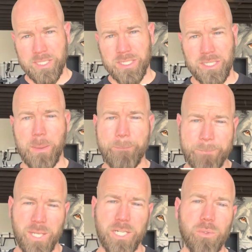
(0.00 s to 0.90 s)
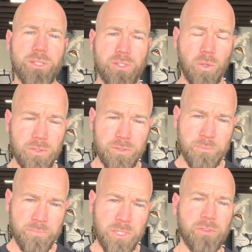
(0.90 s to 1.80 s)
is getting a better result
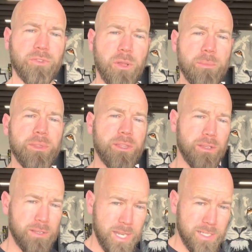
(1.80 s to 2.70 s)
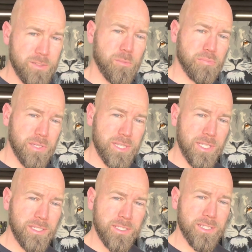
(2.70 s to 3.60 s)
from nasal
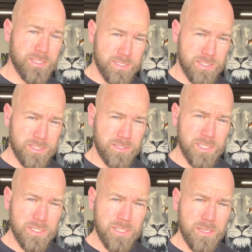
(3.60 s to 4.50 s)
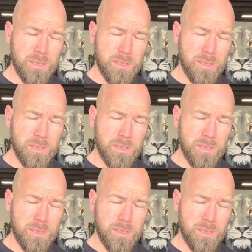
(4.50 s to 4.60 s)
breathing consistently,